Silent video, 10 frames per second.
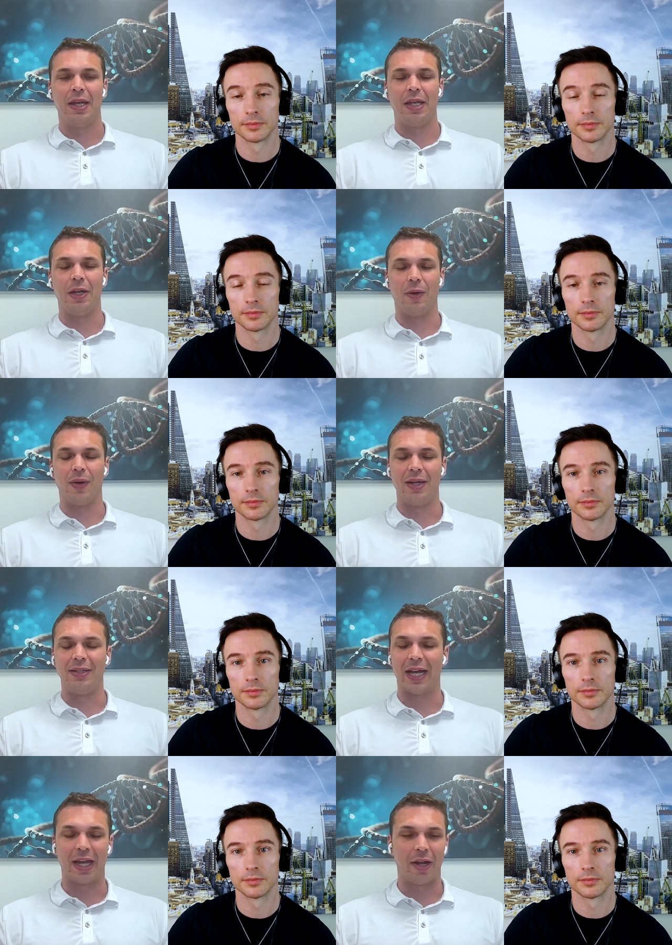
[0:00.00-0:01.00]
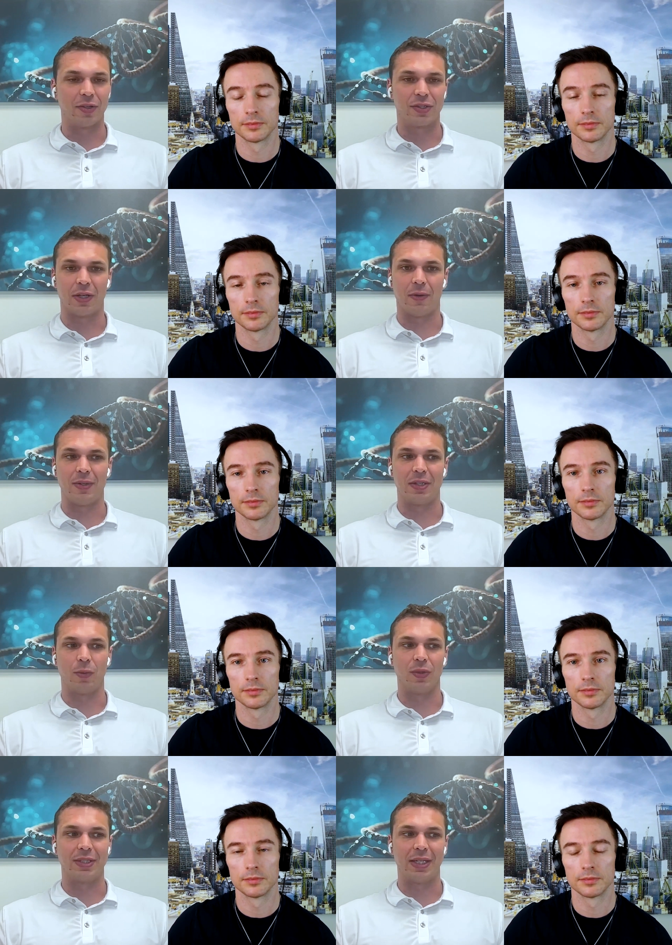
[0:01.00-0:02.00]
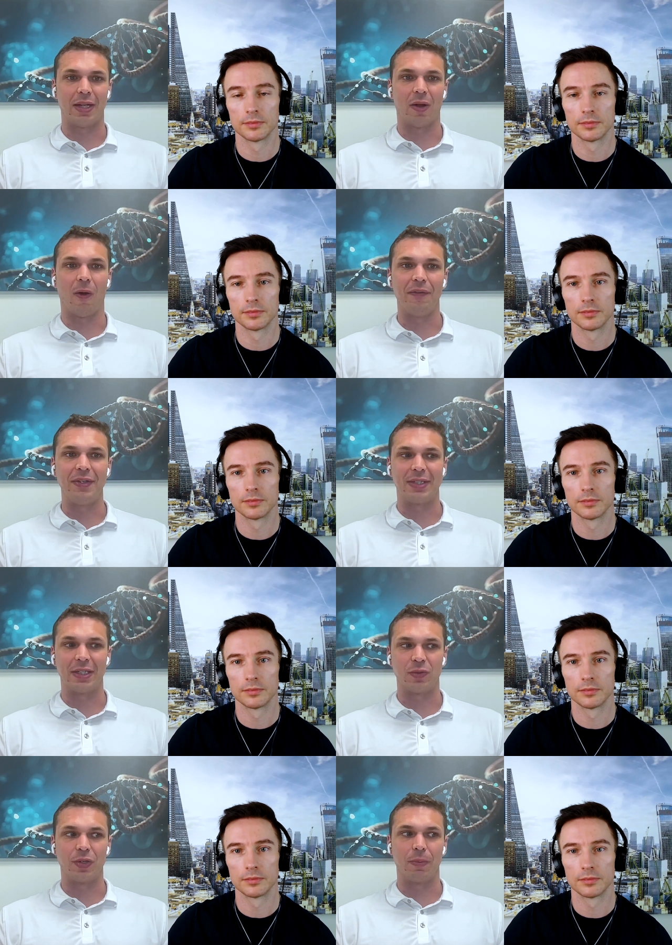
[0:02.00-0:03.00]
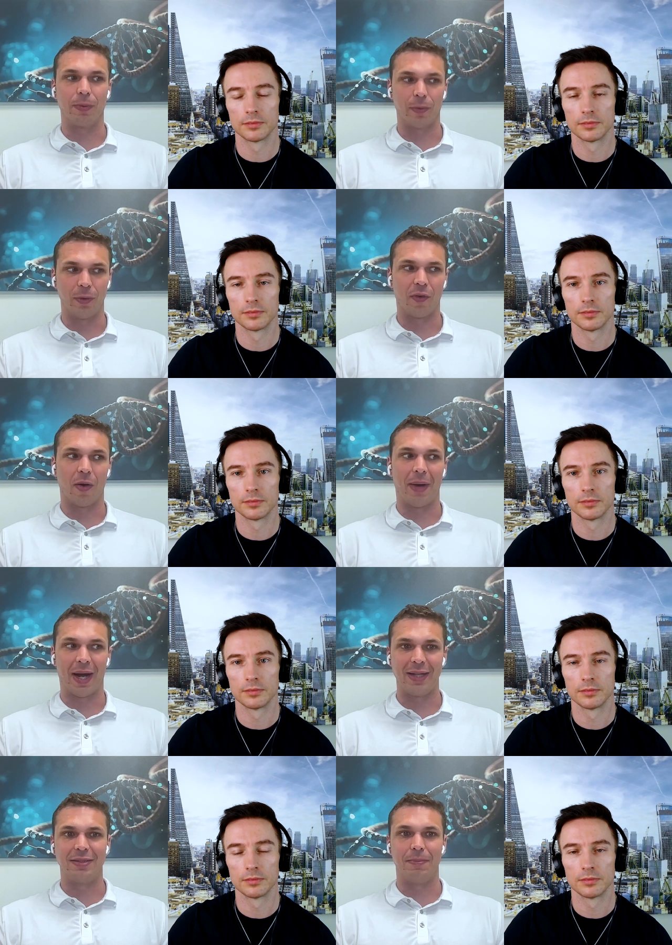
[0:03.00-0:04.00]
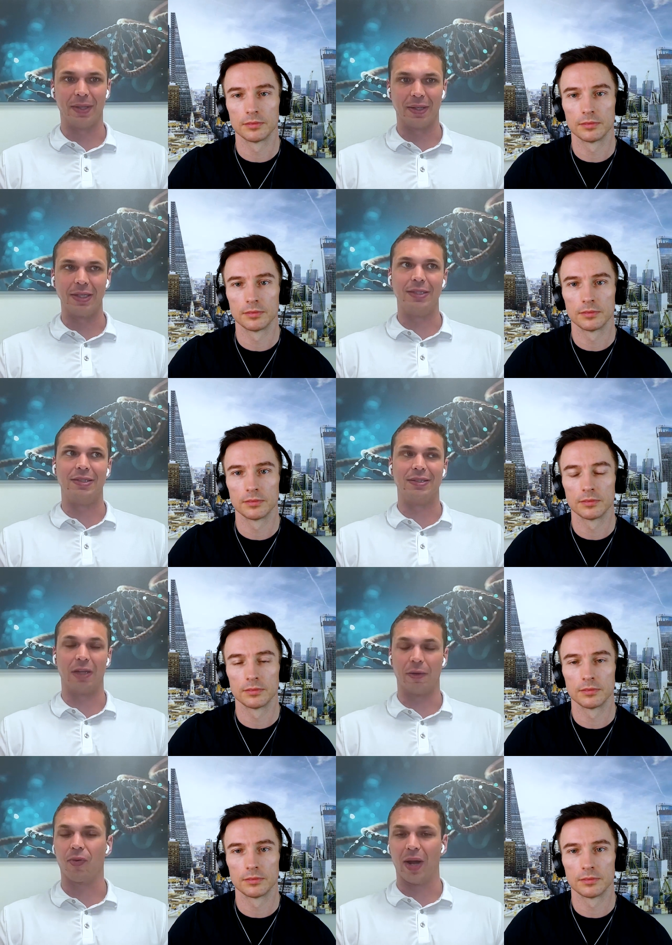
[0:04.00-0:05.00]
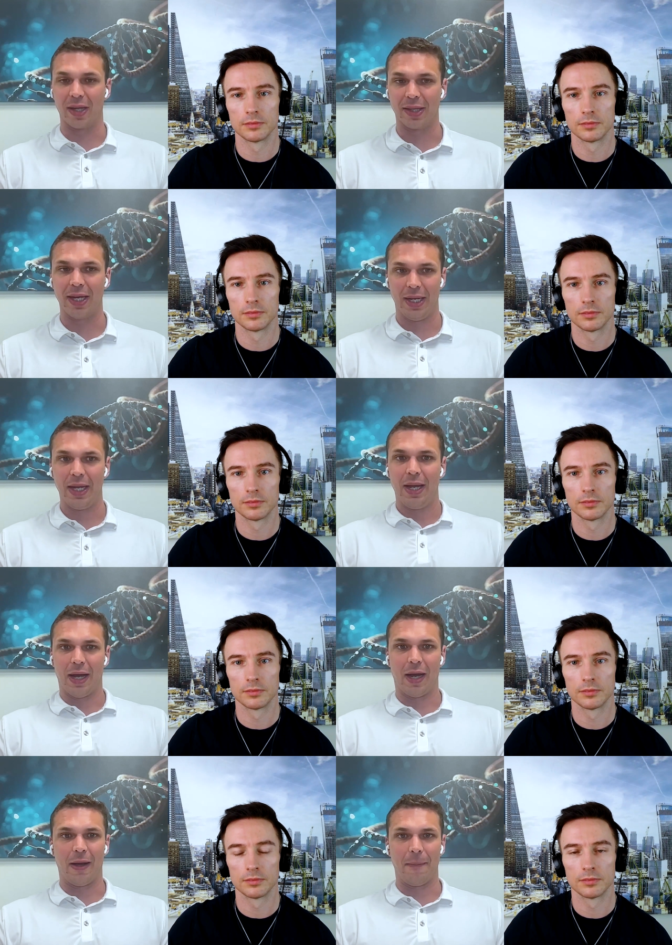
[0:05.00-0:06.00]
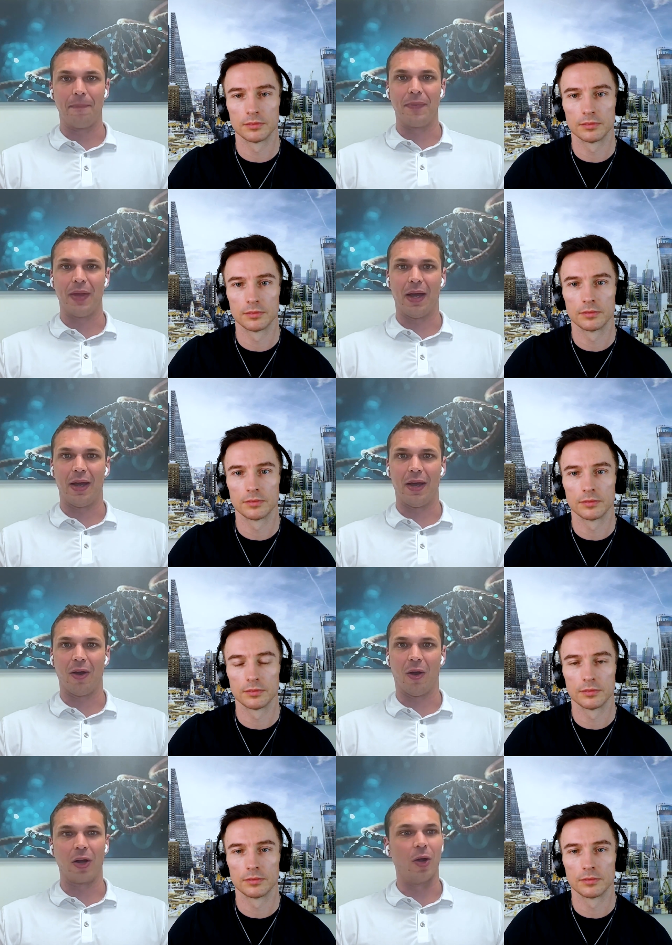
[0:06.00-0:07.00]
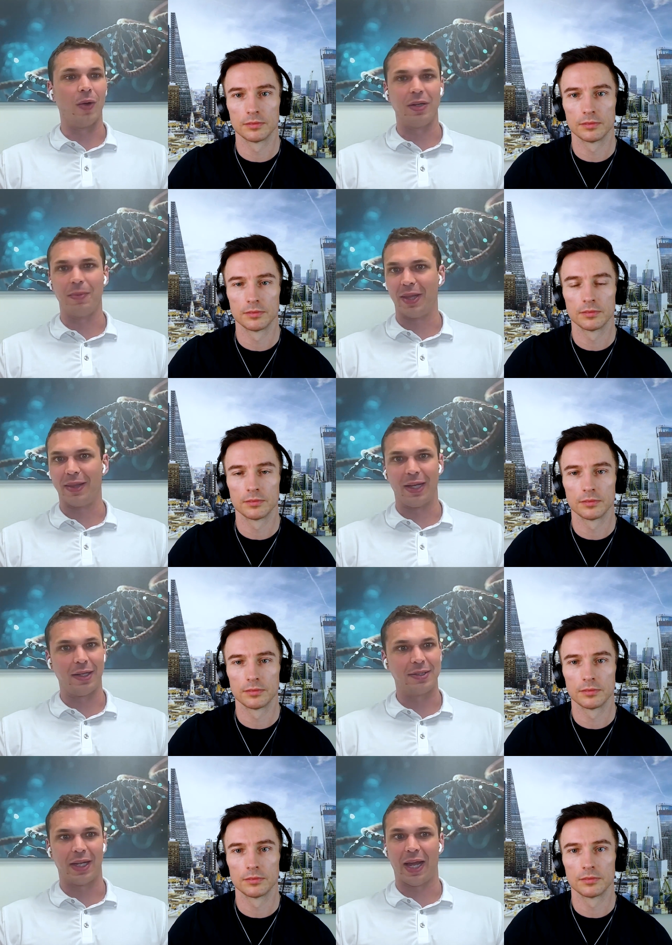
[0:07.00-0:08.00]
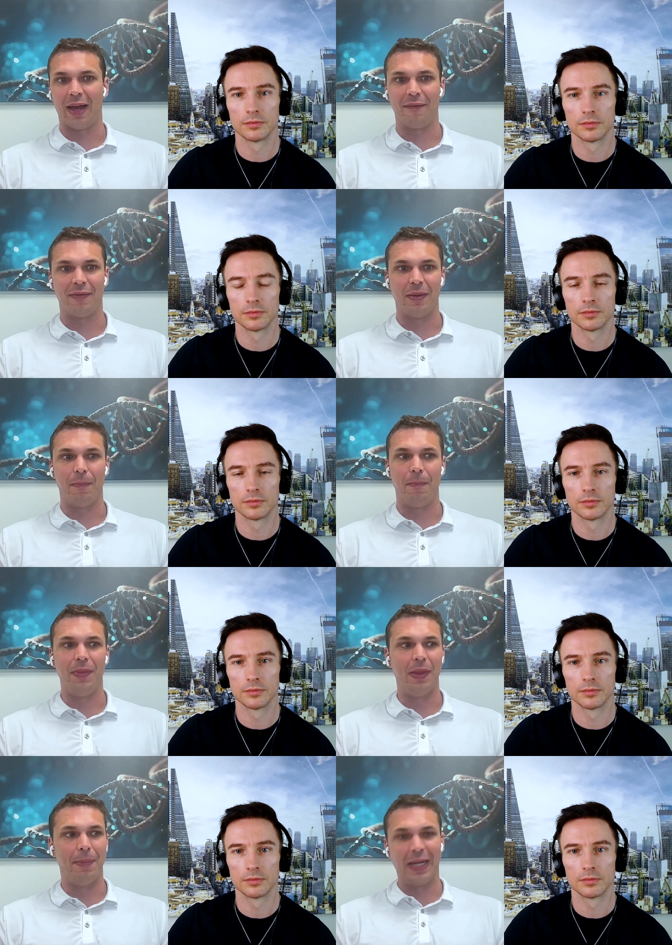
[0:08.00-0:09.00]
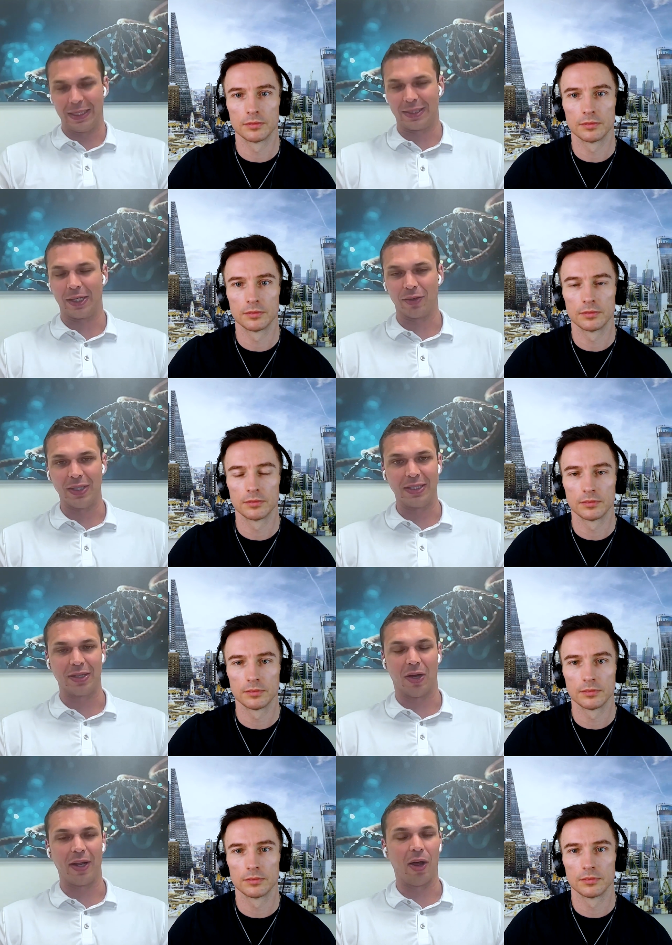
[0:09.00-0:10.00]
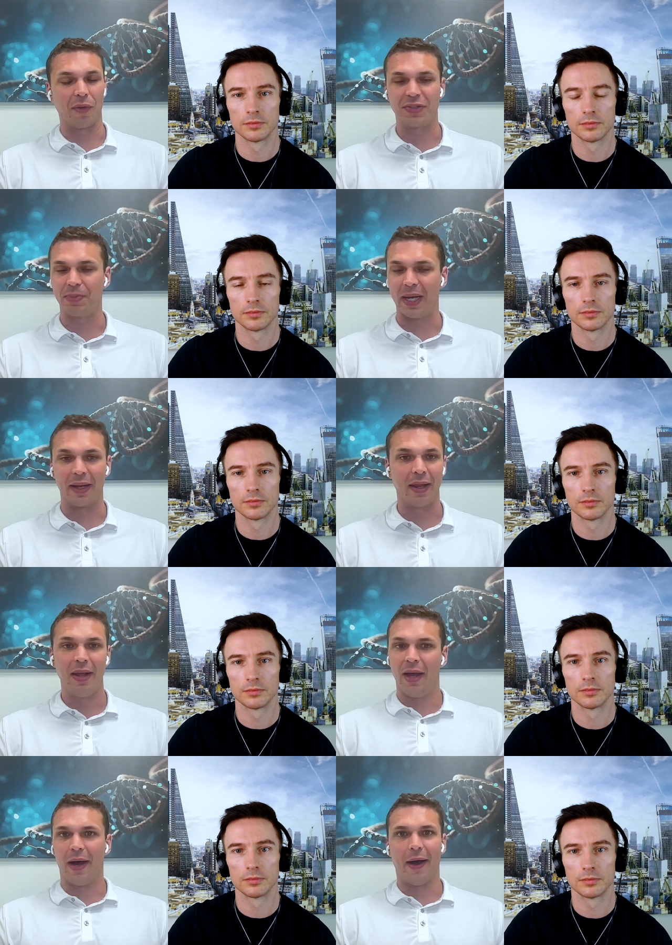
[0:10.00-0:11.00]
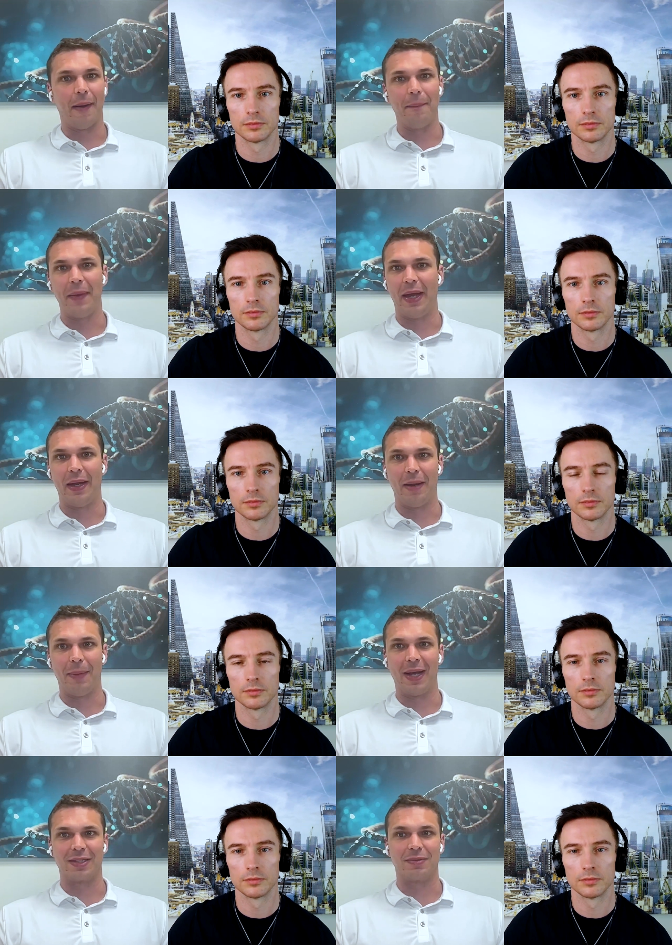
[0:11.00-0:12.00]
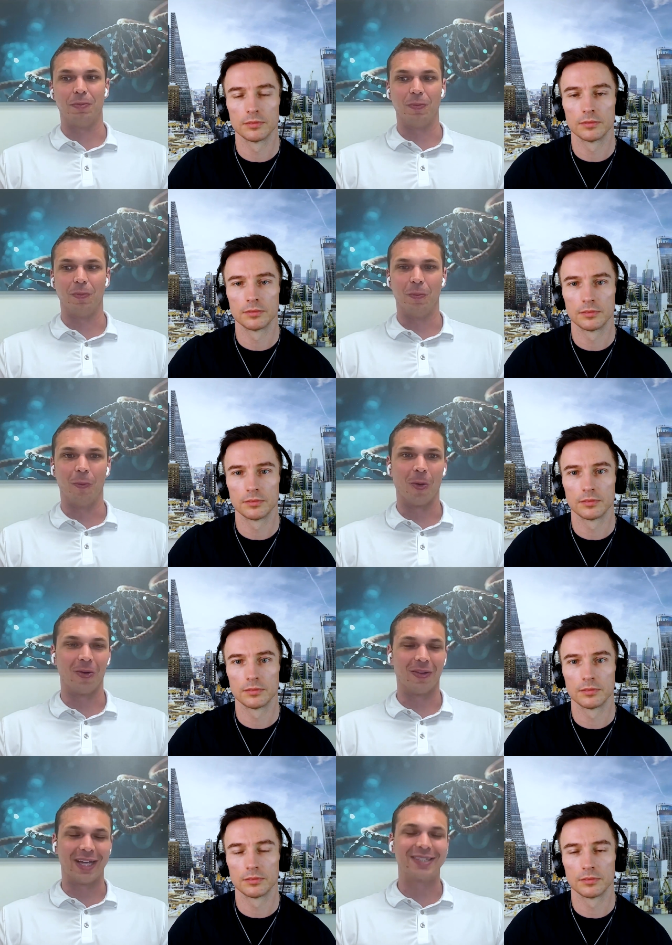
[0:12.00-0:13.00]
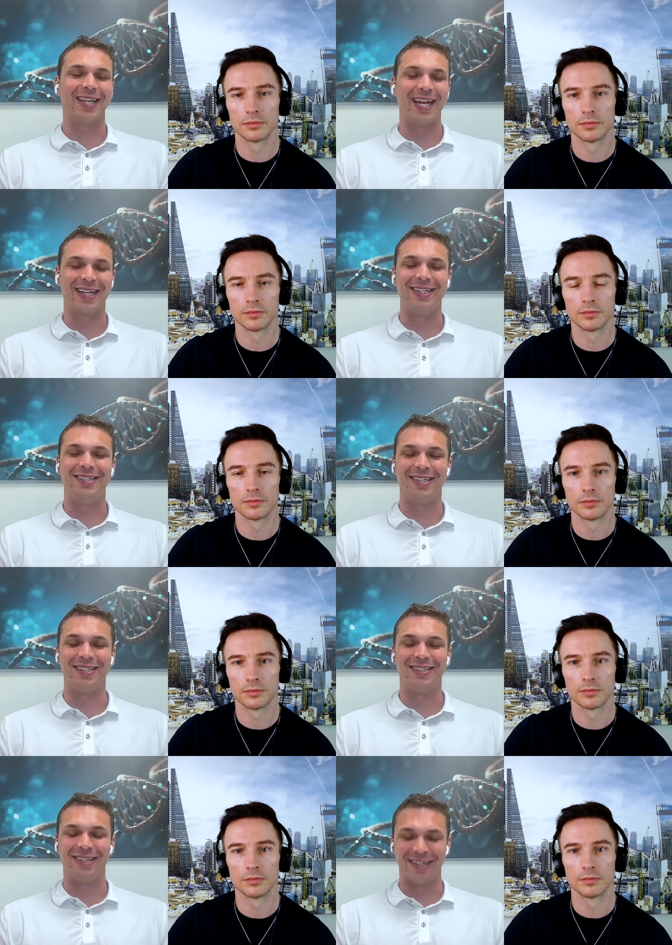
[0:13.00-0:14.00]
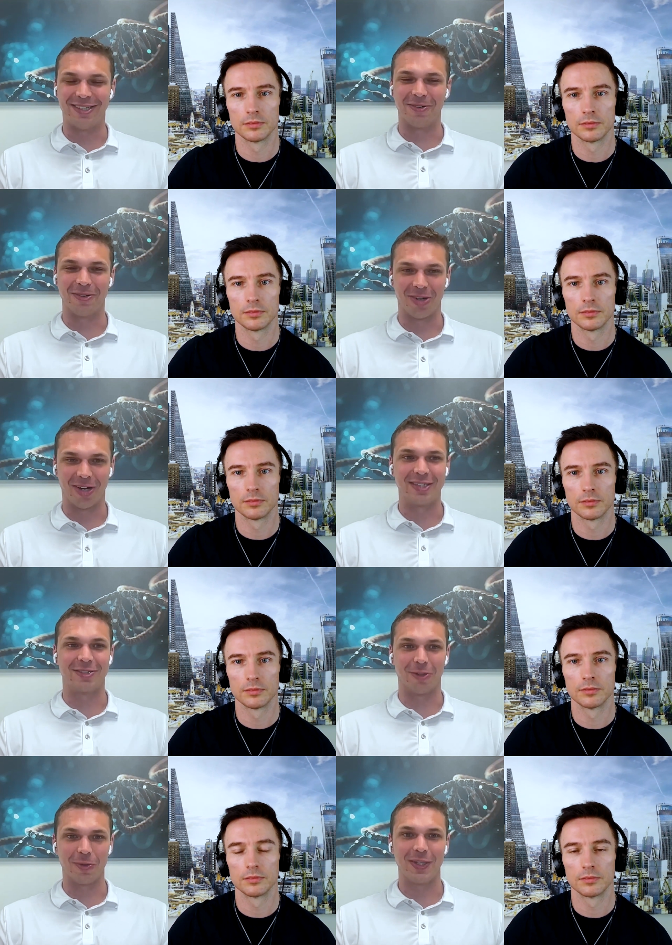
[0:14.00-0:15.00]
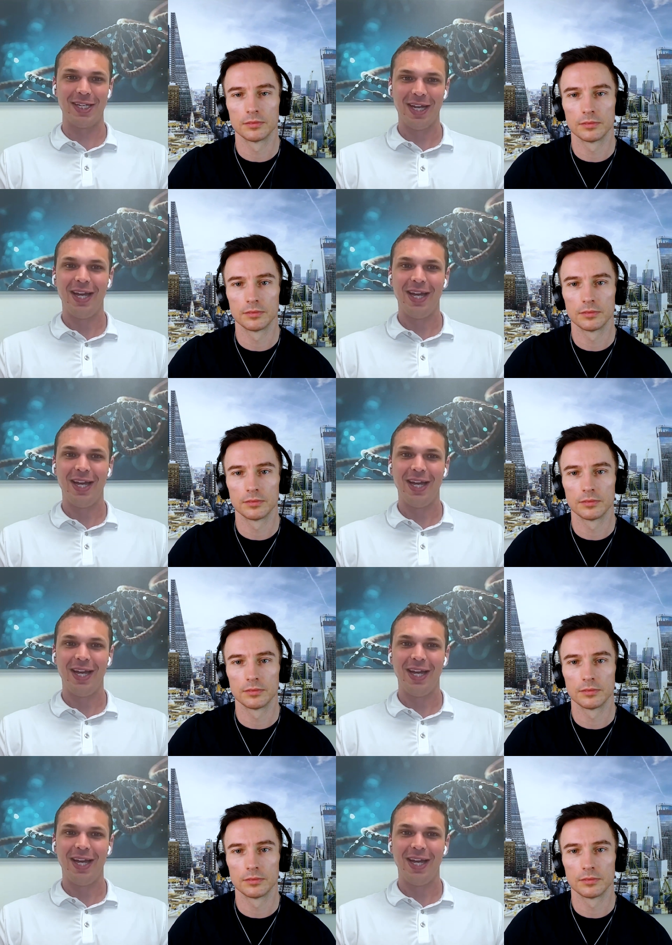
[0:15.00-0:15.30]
Speaker 1: you know, uh, decade or so is that we'll see that all these things which improve our body's ability to self-regulate um, uh, are going to be the things that have the the biggest increase on health span, um, and, and make us more less likely to, to deteriorate slowly.